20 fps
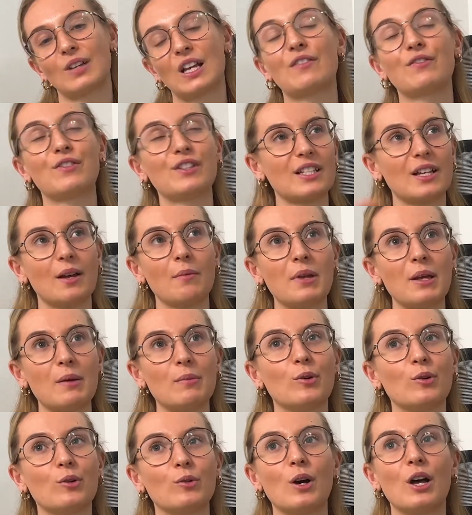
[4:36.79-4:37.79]
For some
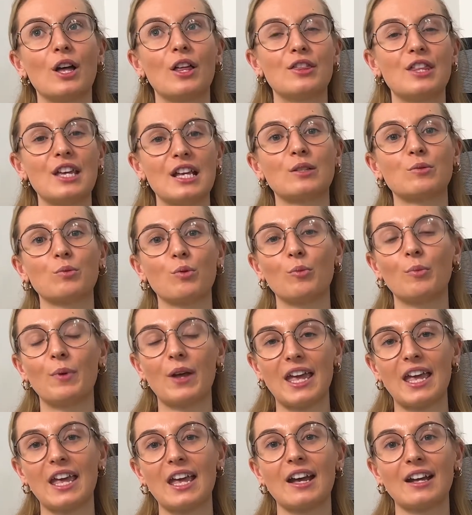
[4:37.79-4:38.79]
people, this will
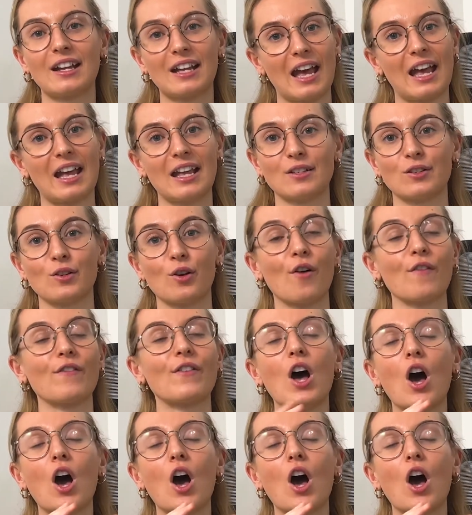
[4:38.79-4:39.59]
be a case of,